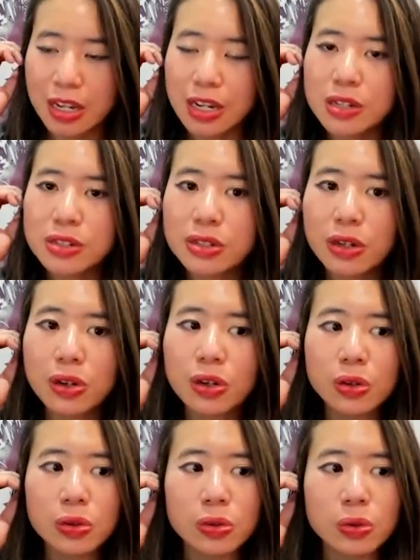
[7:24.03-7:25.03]

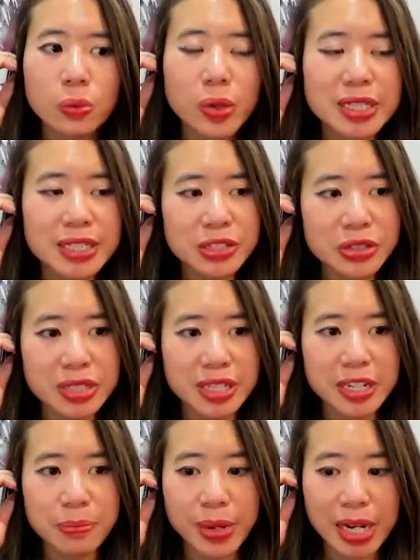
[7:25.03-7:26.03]
So what's
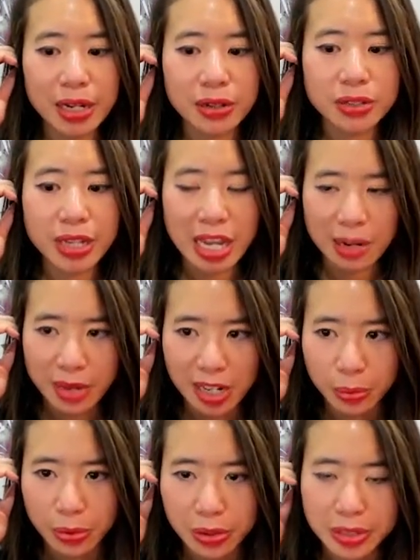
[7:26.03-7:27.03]
interesting about
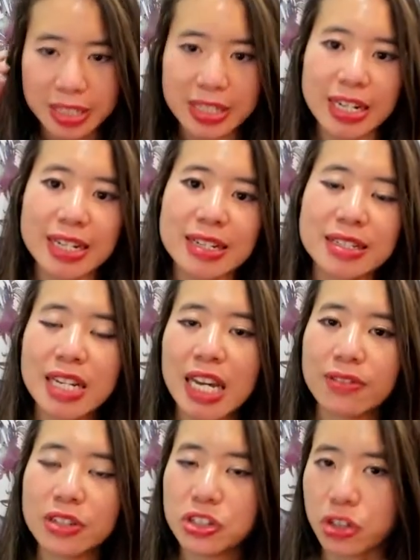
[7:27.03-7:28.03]
Animatables is that it doesn't
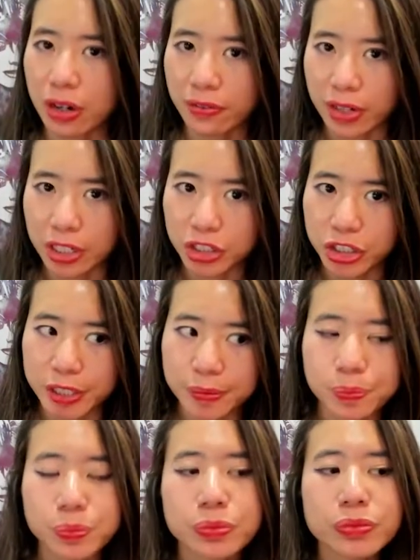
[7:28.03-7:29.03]
have a start function.
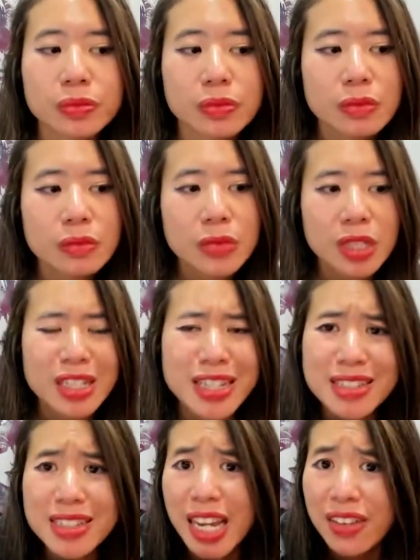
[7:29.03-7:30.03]
It
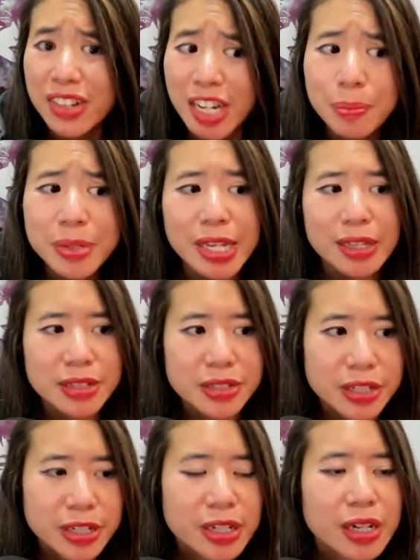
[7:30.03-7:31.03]
doesn't have an update
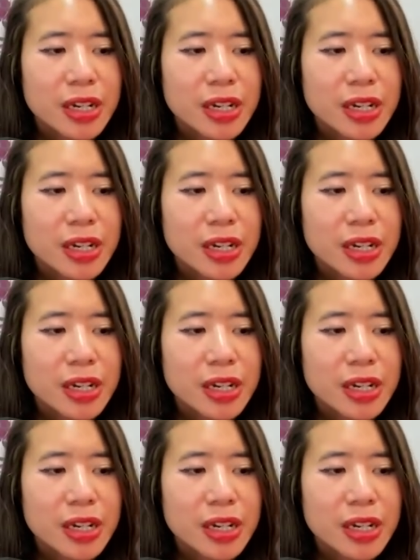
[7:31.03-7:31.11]
listener.